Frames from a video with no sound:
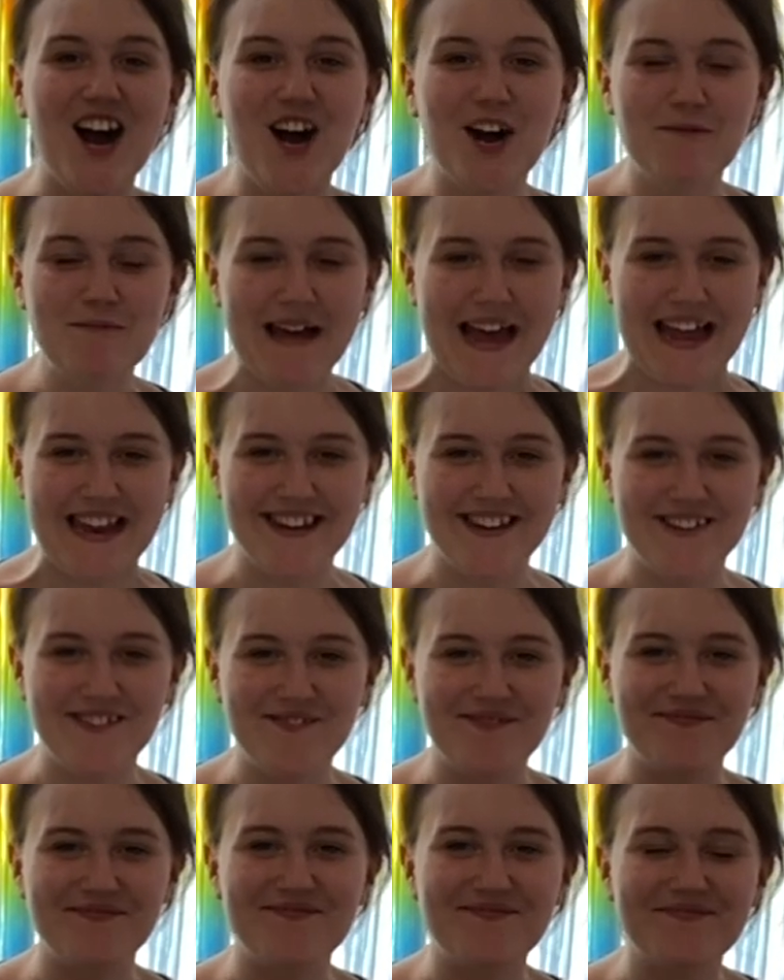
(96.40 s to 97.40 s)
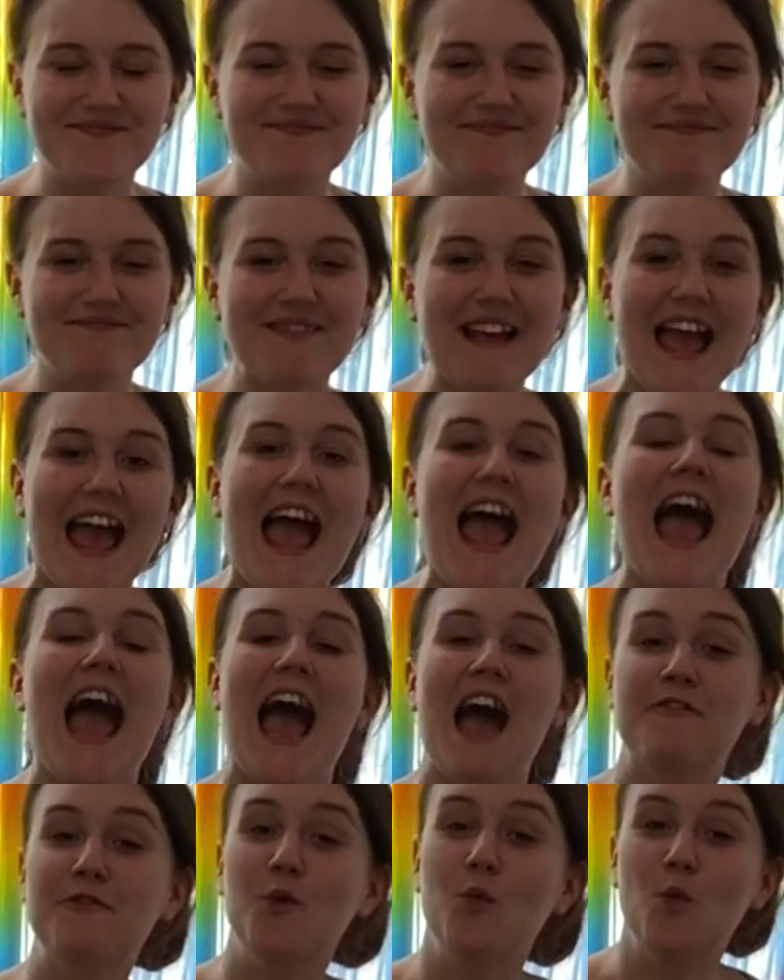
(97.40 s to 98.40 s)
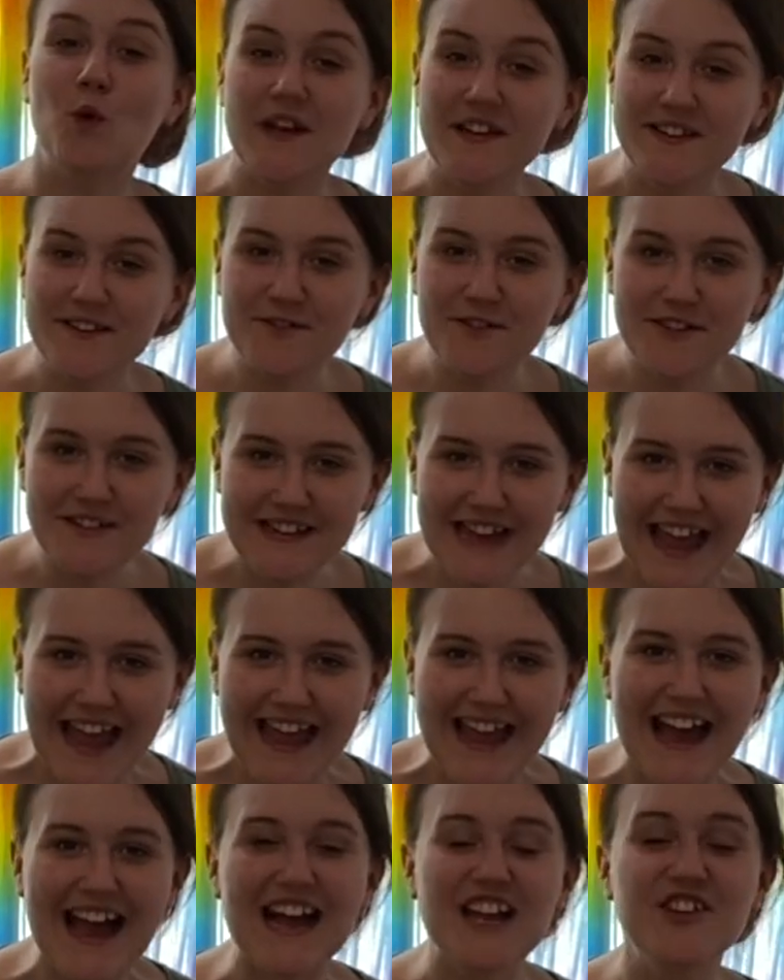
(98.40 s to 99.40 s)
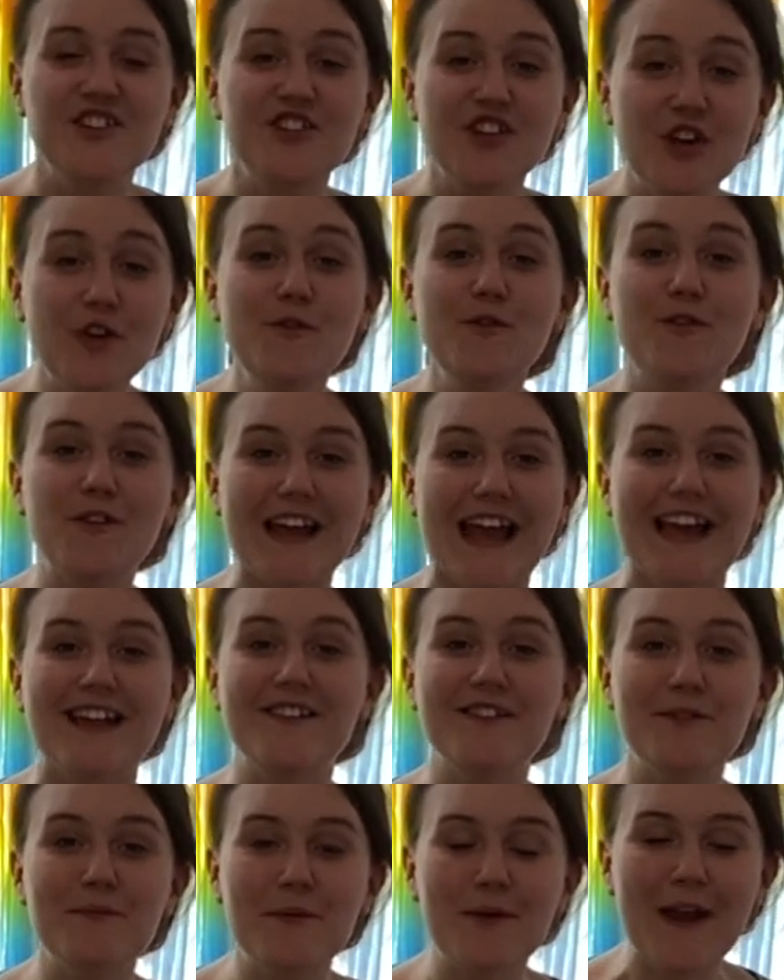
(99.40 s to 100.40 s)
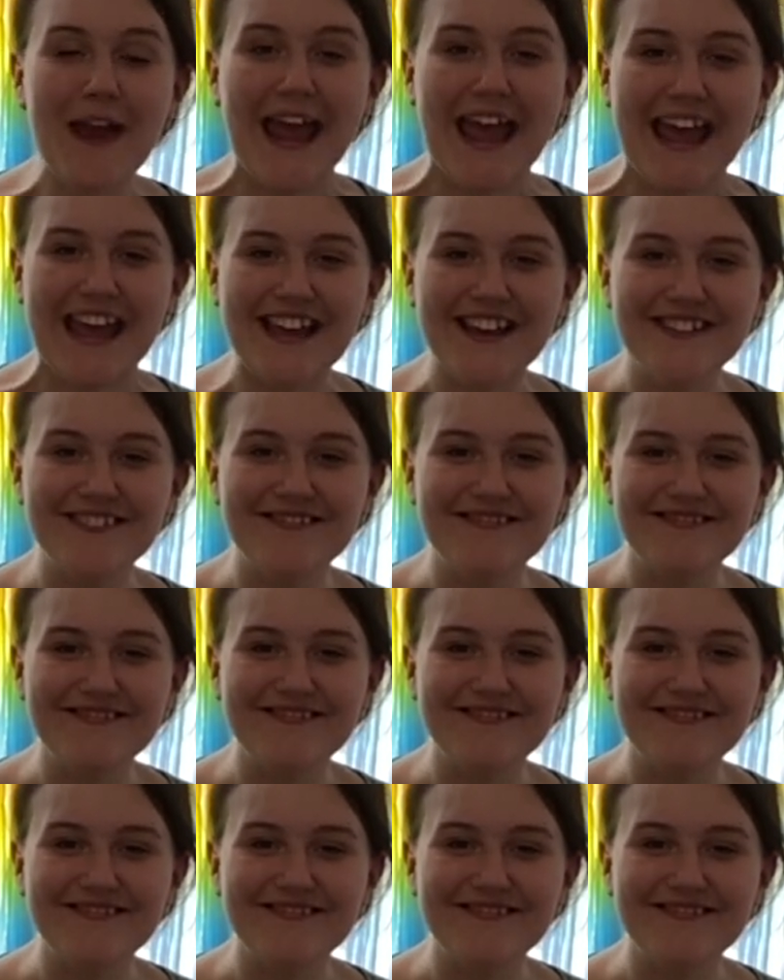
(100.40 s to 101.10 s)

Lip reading: Amen. Have a wonderful day and don't forget to pray.